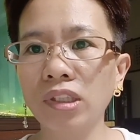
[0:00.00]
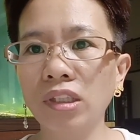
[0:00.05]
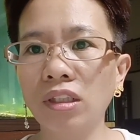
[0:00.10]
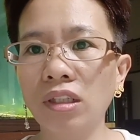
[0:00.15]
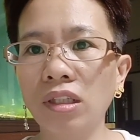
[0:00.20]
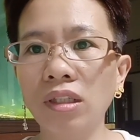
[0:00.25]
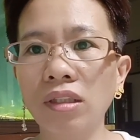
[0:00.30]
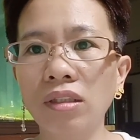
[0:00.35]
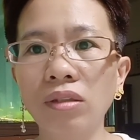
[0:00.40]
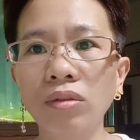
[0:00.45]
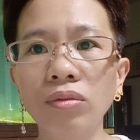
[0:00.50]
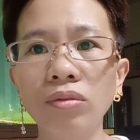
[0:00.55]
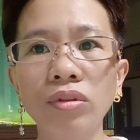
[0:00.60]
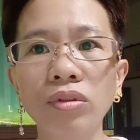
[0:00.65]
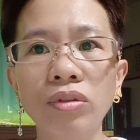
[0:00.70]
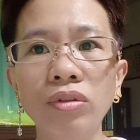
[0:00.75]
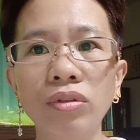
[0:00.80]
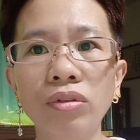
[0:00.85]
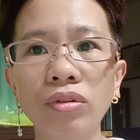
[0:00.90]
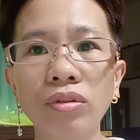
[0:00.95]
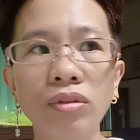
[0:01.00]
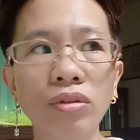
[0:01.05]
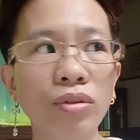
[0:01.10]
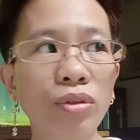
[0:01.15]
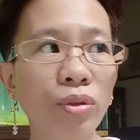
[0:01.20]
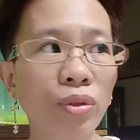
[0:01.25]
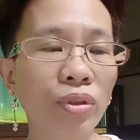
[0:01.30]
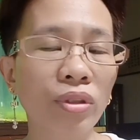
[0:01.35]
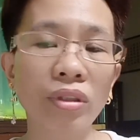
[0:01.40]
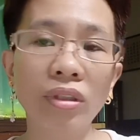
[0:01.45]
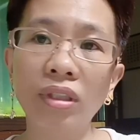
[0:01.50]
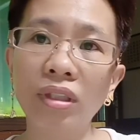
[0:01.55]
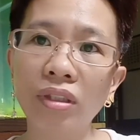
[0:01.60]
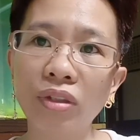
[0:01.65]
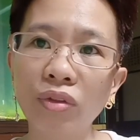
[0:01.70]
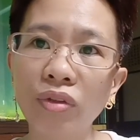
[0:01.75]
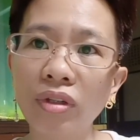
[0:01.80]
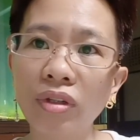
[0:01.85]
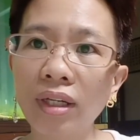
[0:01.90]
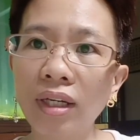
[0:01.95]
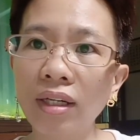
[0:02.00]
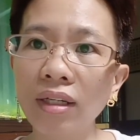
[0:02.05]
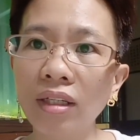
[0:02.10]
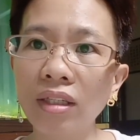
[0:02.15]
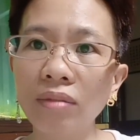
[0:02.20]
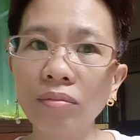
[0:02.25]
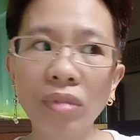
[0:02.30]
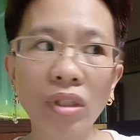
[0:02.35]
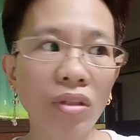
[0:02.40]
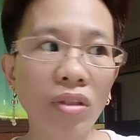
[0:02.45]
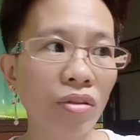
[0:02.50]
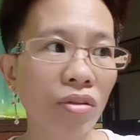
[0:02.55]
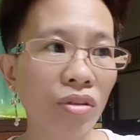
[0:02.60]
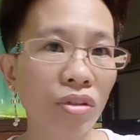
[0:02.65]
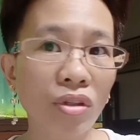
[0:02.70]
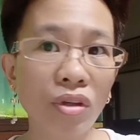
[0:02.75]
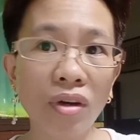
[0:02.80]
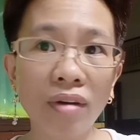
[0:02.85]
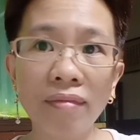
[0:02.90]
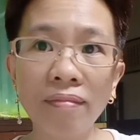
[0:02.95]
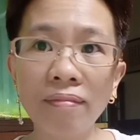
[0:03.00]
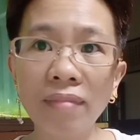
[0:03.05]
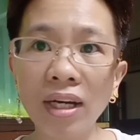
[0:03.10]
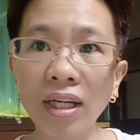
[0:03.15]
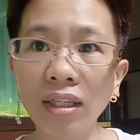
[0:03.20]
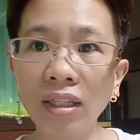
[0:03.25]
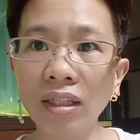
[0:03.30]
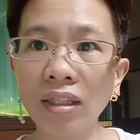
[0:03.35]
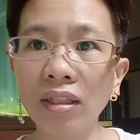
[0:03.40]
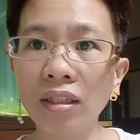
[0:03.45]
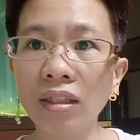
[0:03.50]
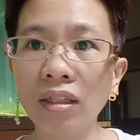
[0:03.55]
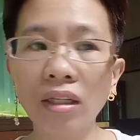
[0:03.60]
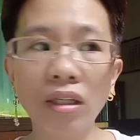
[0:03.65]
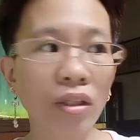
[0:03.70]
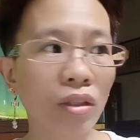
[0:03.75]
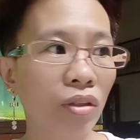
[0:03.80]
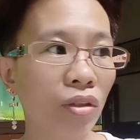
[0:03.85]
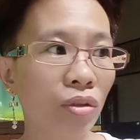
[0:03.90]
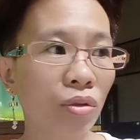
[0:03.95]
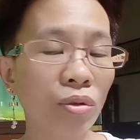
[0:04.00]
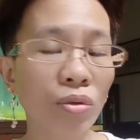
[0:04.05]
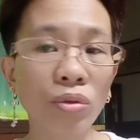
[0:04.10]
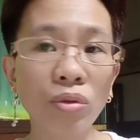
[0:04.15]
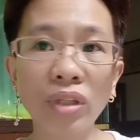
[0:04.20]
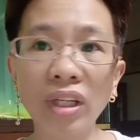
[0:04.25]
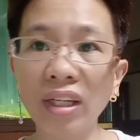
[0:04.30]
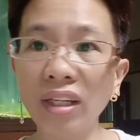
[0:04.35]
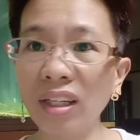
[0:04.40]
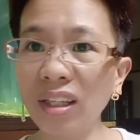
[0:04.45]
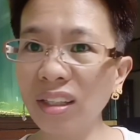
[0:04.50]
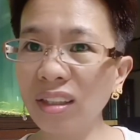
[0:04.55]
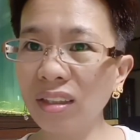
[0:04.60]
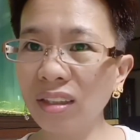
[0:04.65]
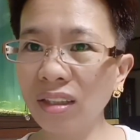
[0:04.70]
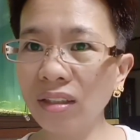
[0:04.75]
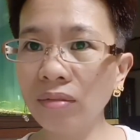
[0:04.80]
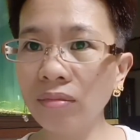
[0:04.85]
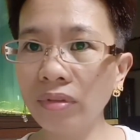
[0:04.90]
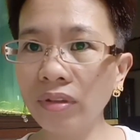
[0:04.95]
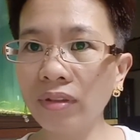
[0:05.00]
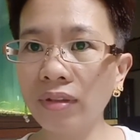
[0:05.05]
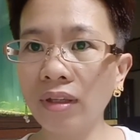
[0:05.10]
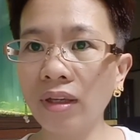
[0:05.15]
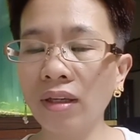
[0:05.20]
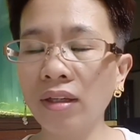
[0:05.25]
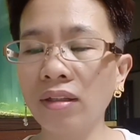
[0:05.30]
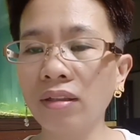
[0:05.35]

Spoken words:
I told to her that you are lucky because you have money. You can eat everything.